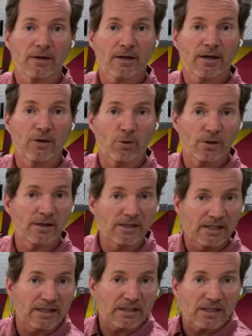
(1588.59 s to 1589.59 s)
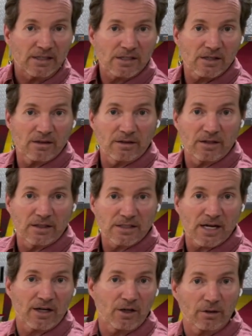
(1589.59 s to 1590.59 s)
in order to get the
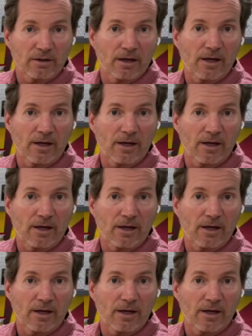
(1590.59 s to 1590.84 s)
entire